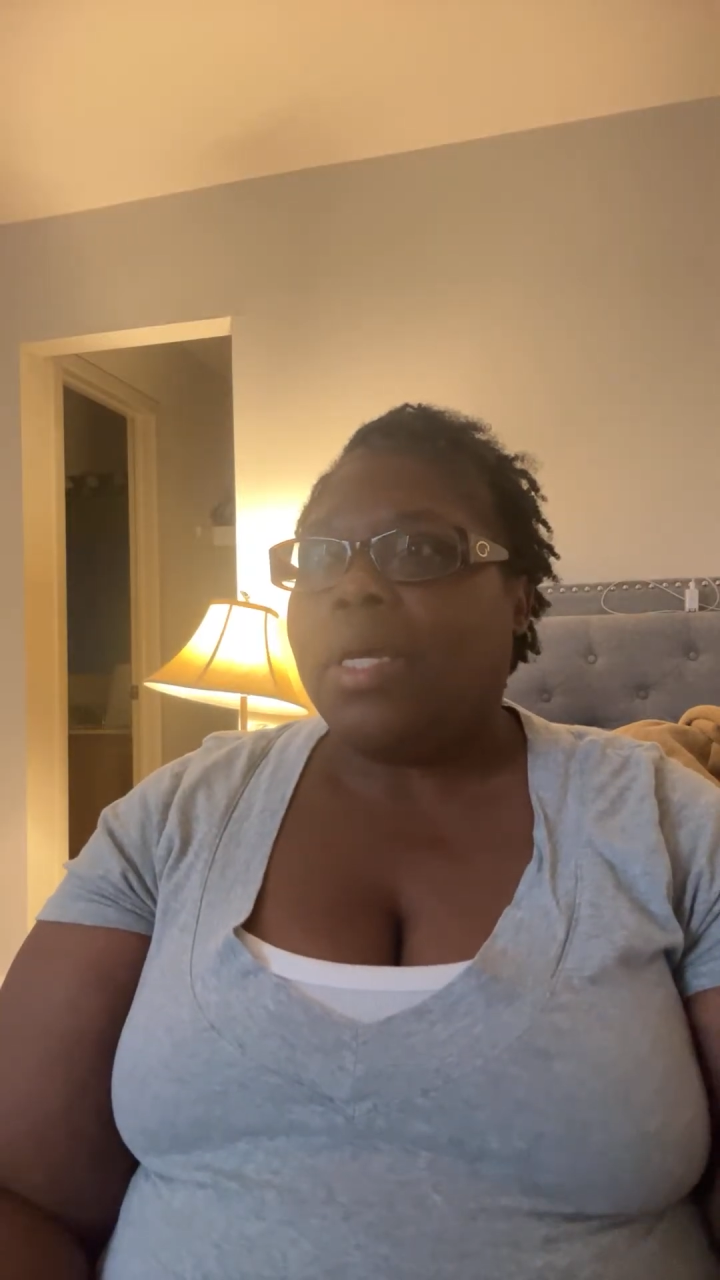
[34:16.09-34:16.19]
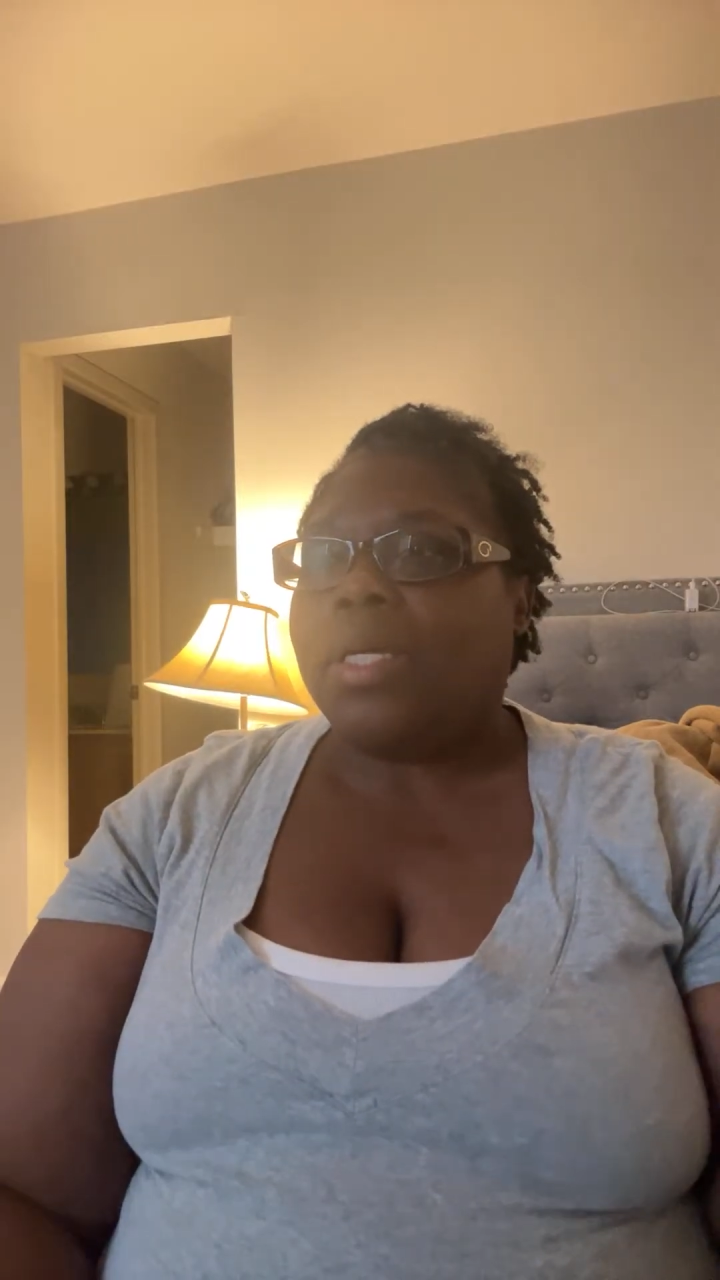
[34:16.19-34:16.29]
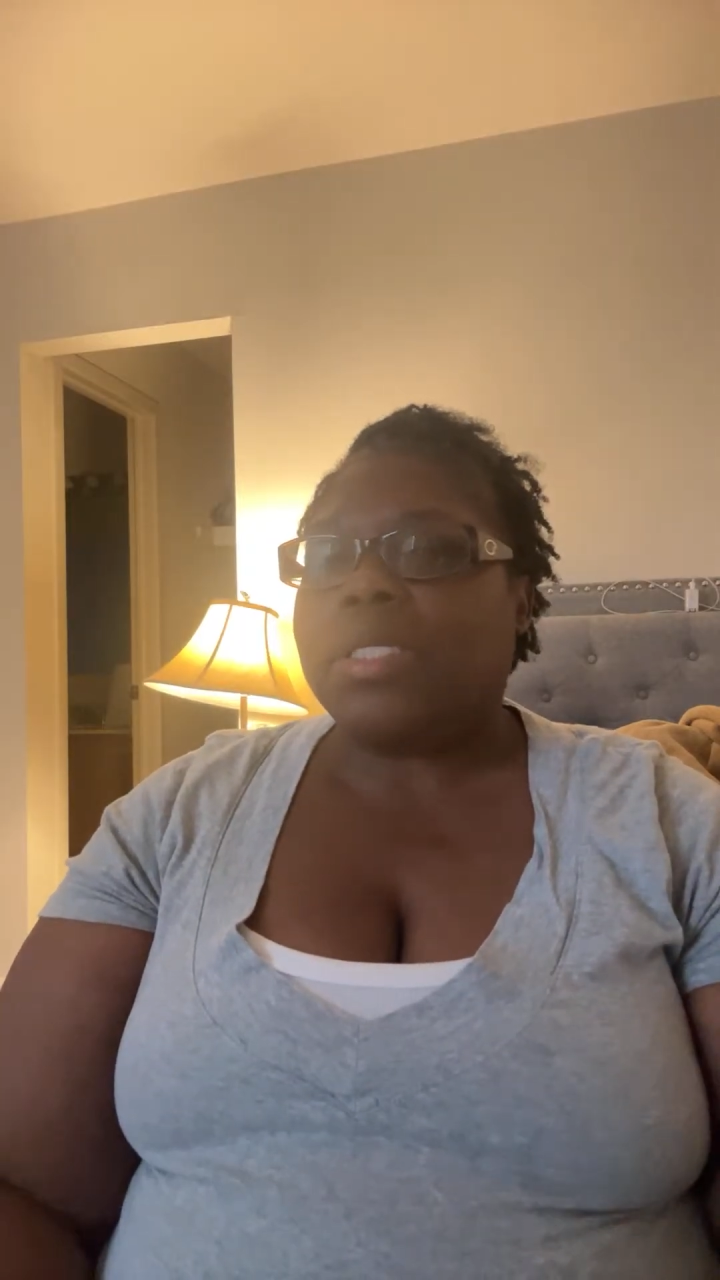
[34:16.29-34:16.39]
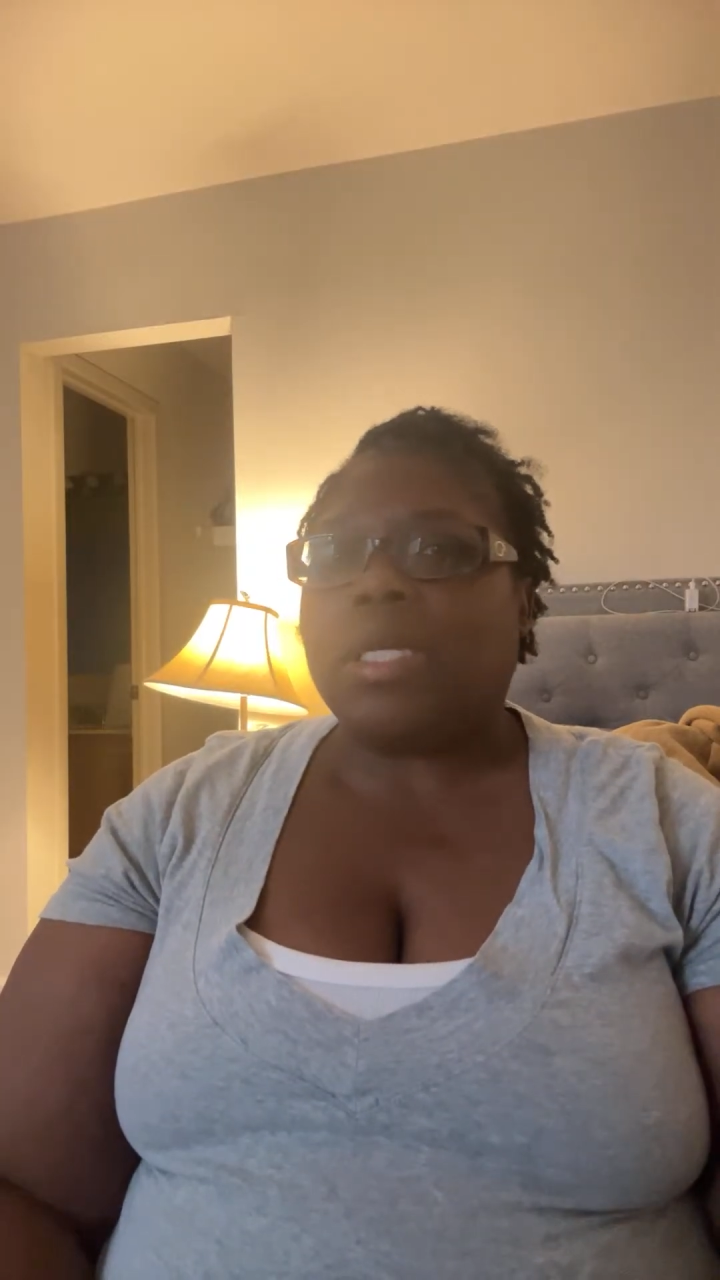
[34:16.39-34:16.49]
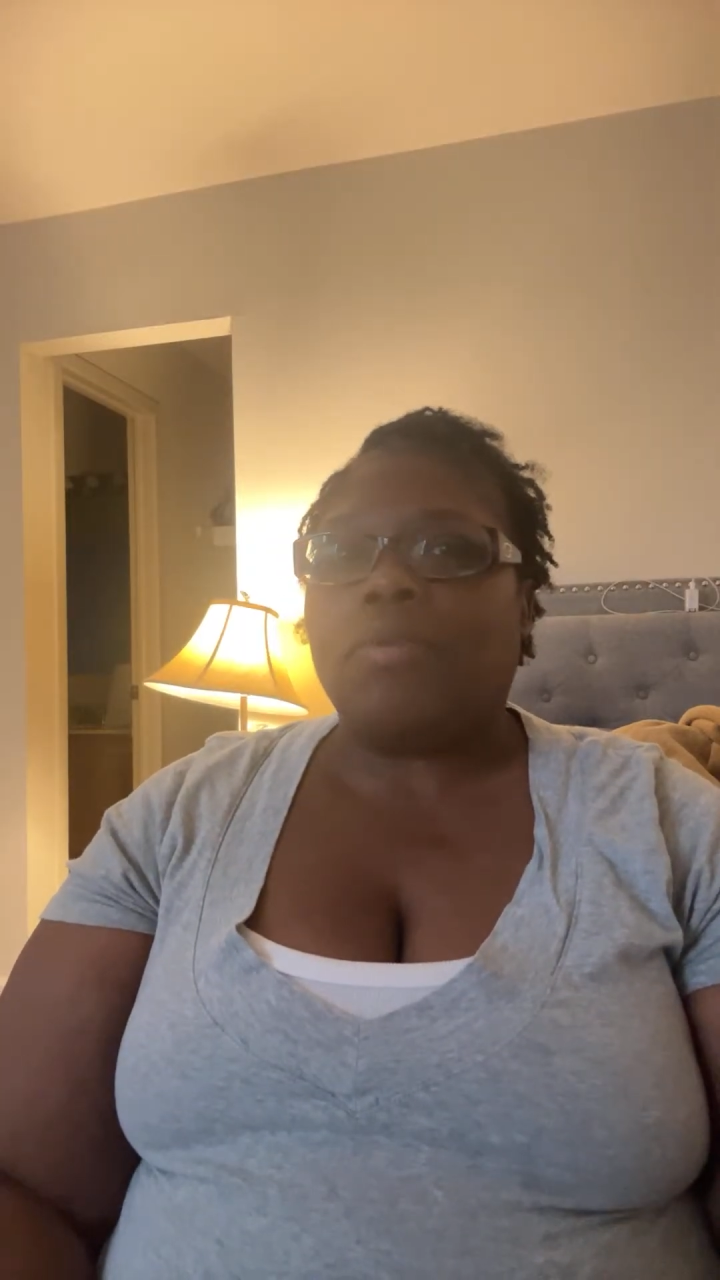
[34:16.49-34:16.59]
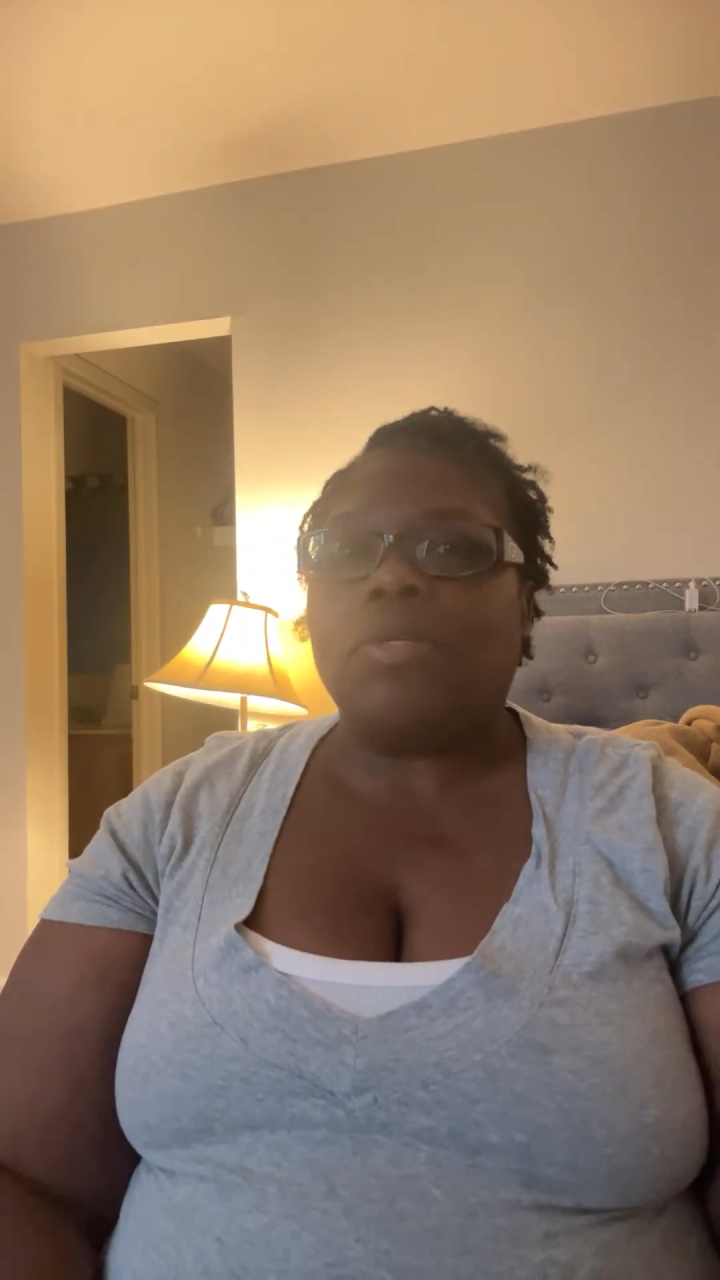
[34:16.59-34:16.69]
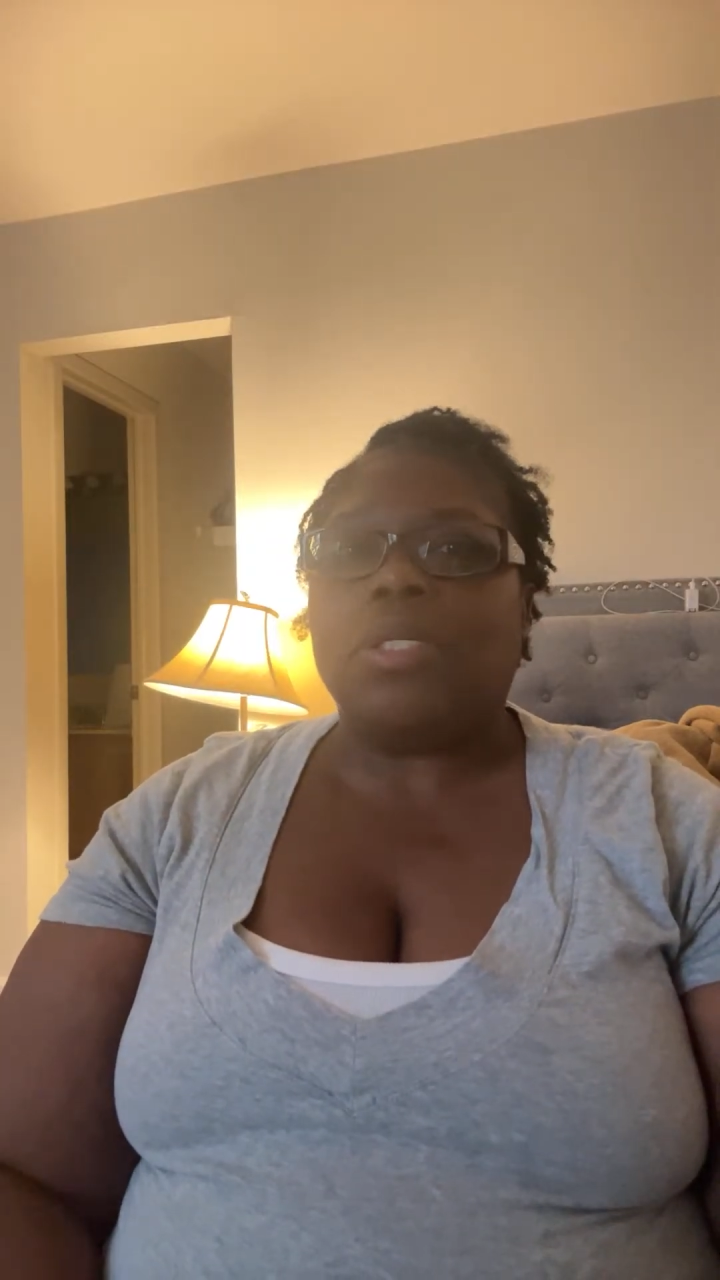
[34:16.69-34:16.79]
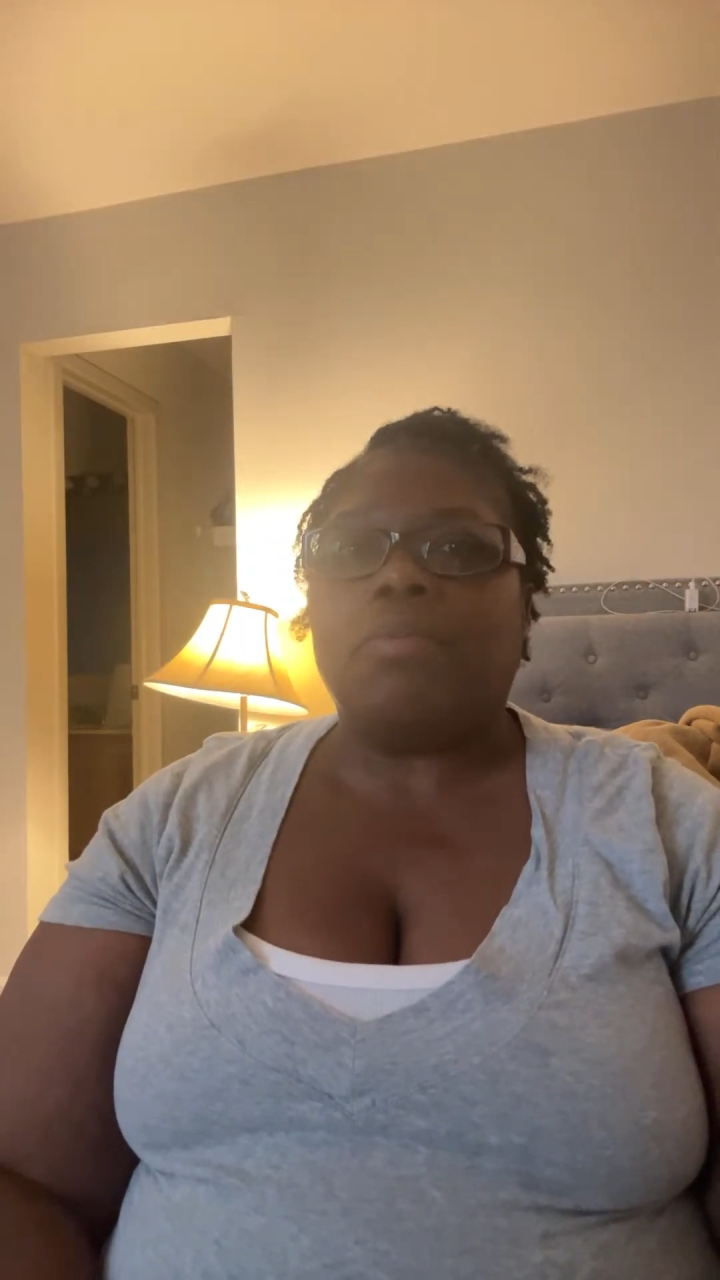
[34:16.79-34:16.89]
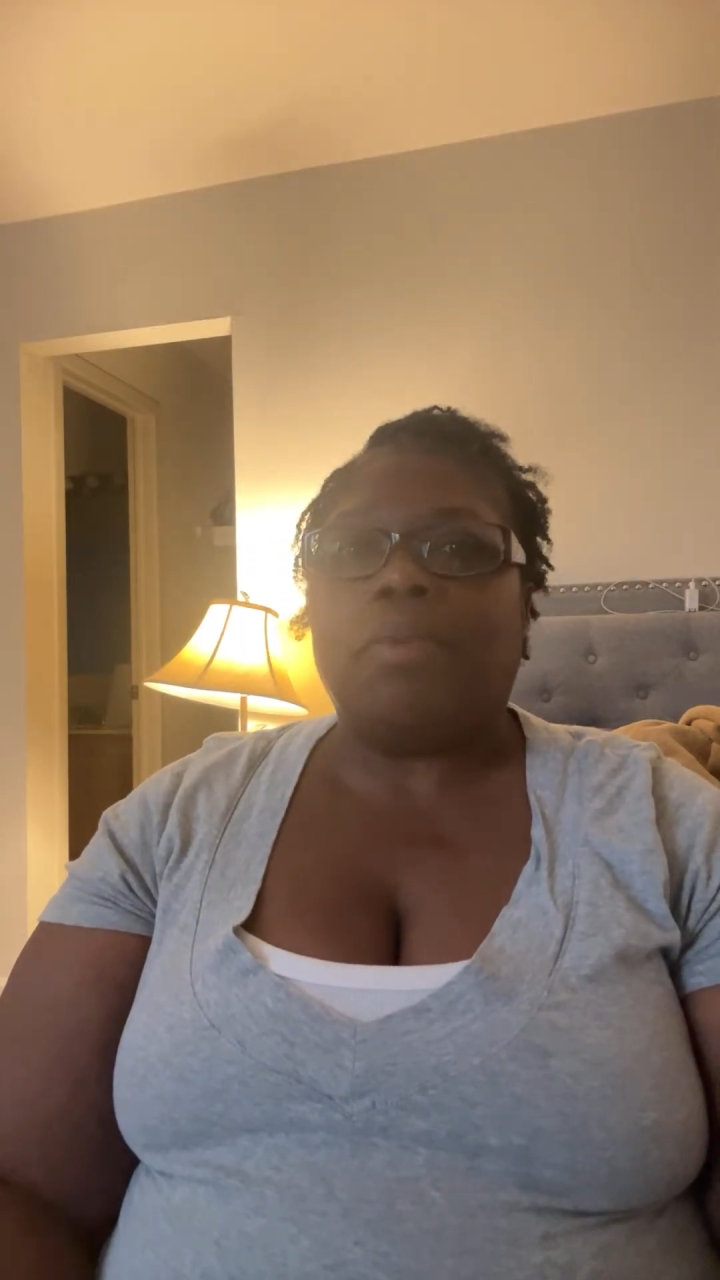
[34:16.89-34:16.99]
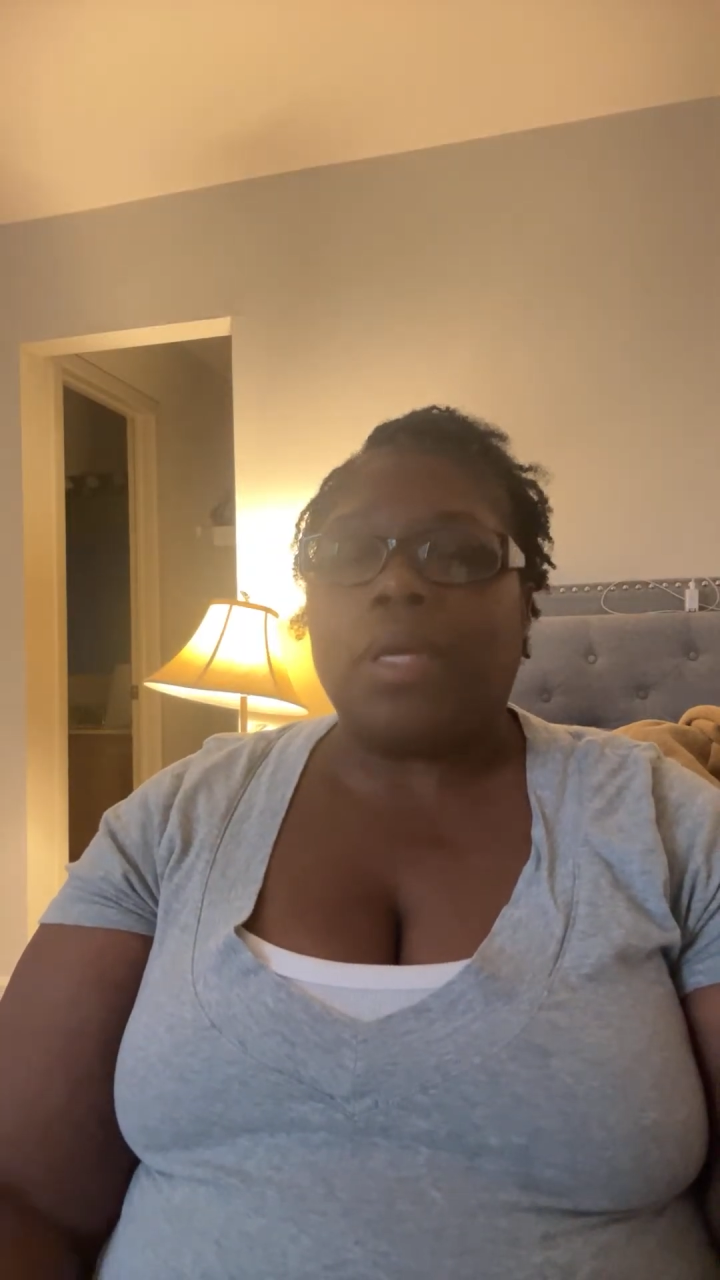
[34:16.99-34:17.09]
instead of just